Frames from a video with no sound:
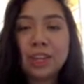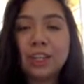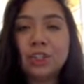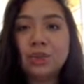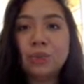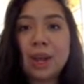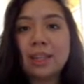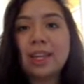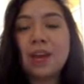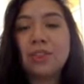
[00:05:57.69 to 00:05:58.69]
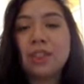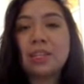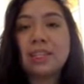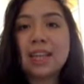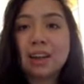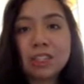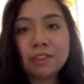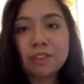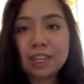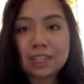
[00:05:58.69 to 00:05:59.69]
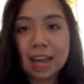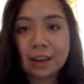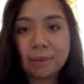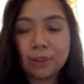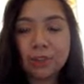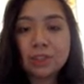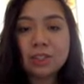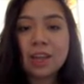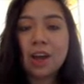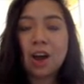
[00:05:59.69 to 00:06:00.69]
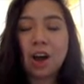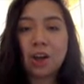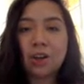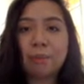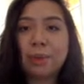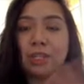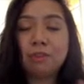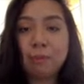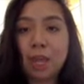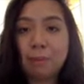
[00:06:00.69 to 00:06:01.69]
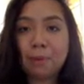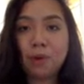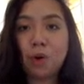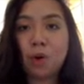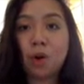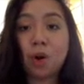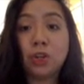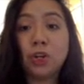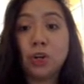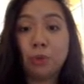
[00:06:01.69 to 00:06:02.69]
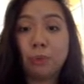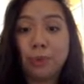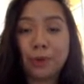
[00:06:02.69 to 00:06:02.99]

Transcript: is to write down the sounds of these animals on a piece of paper or on your notebook.